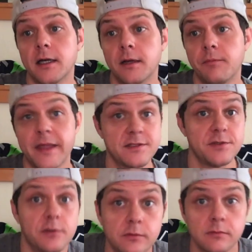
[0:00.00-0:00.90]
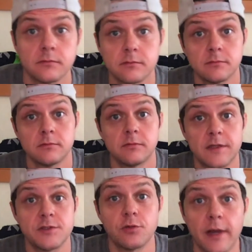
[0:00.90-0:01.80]
That's you. That's
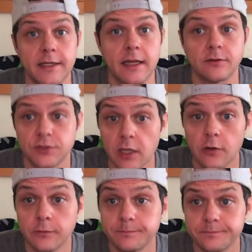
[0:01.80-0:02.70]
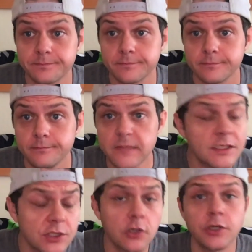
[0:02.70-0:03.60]
you right now. So, it's
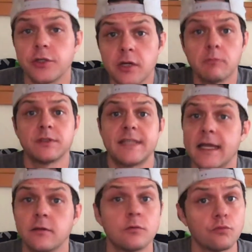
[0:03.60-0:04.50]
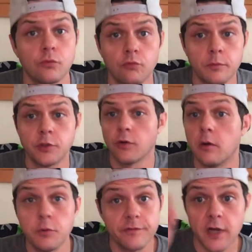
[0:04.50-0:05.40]
all good. You're number 10, room to grow.
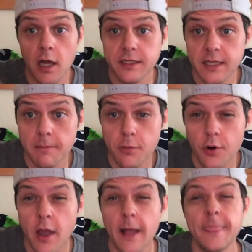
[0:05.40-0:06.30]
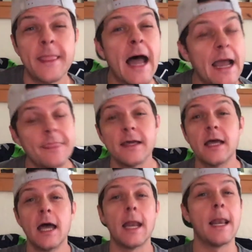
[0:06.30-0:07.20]
Moving on to number 9, the
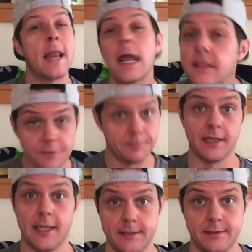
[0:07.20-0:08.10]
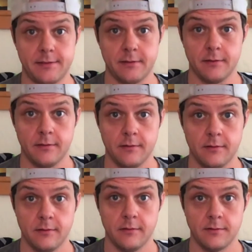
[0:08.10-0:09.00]
9th place
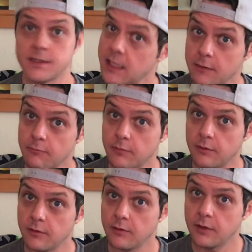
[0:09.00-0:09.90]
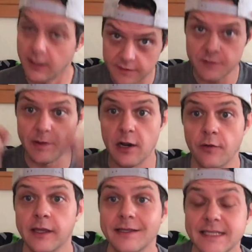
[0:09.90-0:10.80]
team in these power
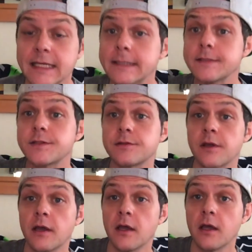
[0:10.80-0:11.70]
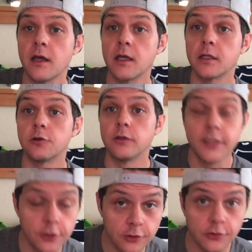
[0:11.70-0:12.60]
rankings is
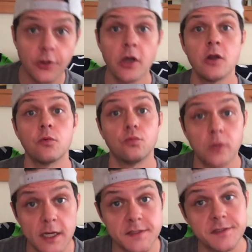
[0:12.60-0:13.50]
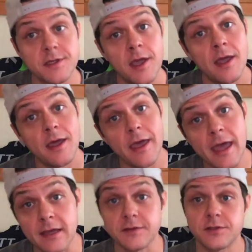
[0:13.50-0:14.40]
Lil Russ
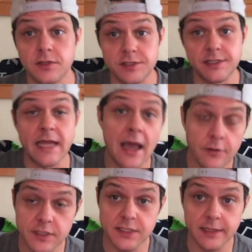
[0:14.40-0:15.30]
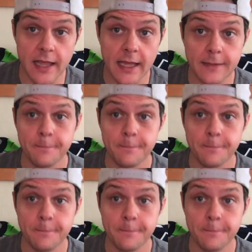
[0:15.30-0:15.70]
X. Just down a slot.